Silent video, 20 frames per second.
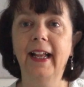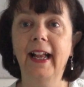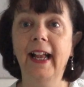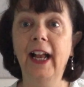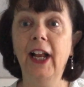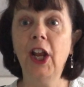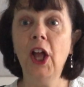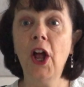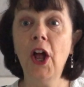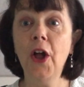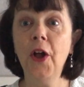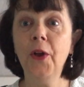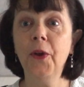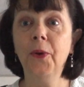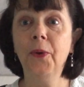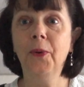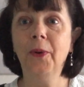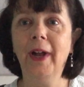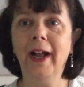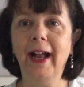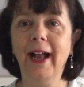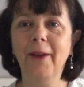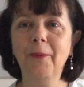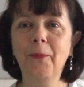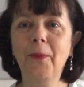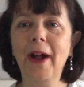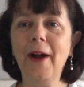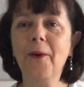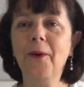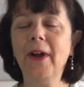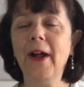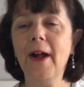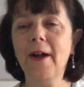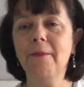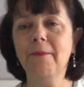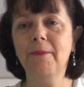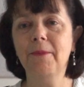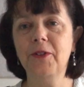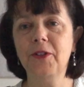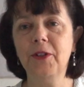Hello and
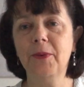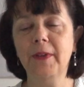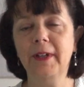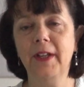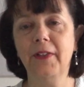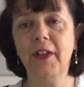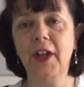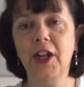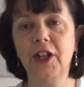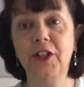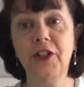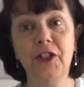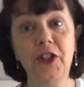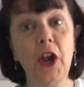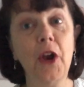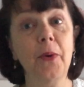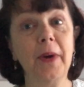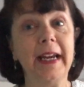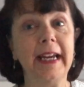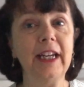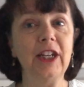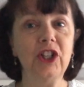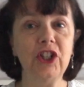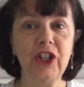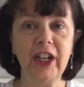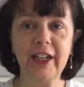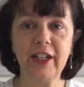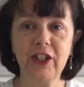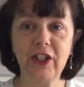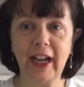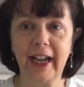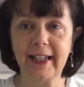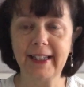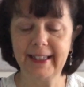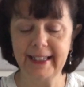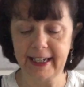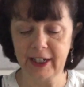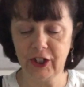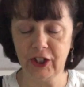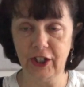welcome to another sewing chit chat
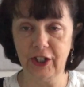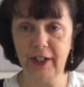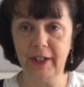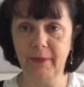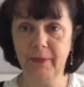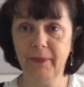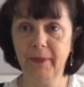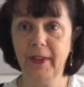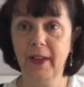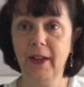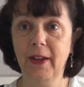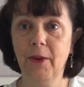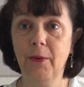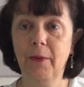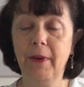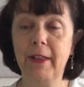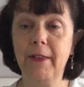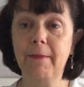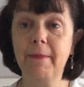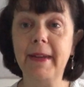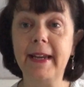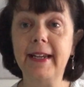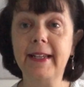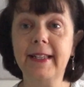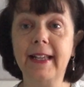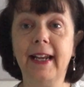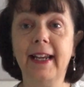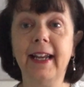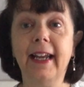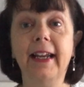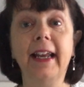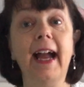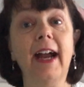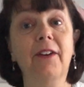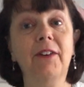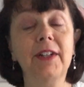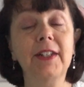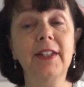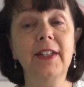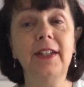session with me, Sallieann
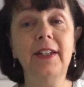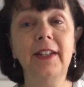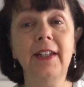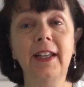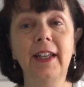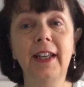Harrison.